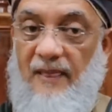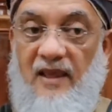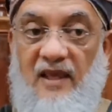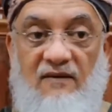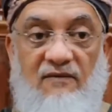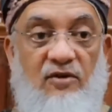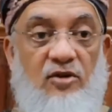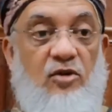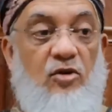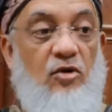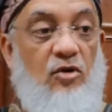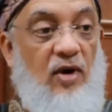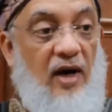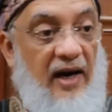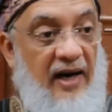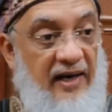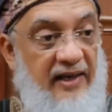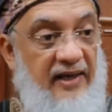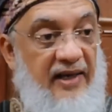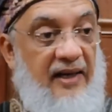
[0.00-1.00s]
Even though
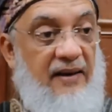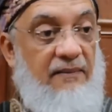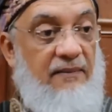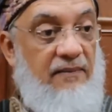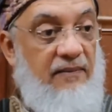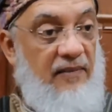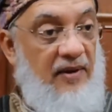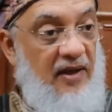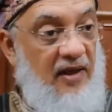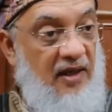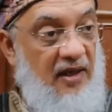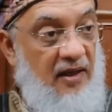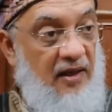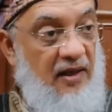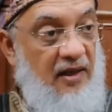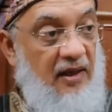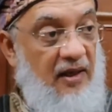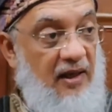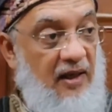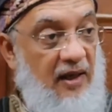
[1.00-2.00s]
I am
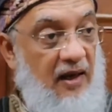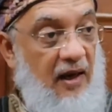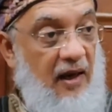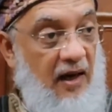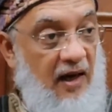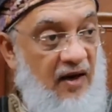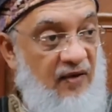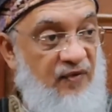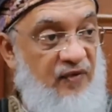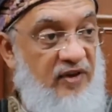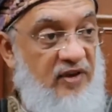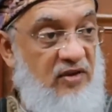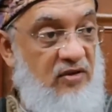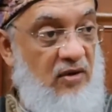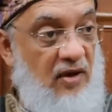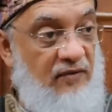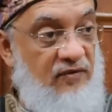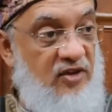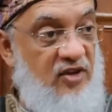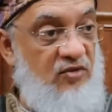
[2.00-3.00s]
a hafiz
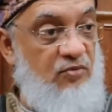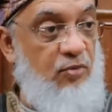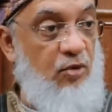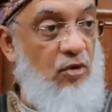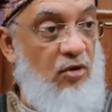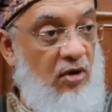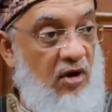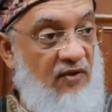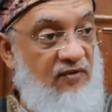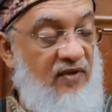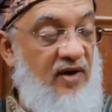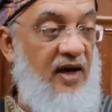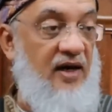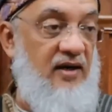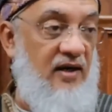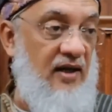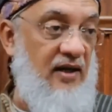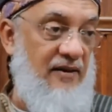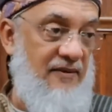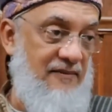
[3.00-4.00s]
of this book of
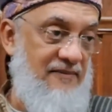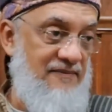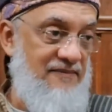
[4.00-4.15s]
gardening.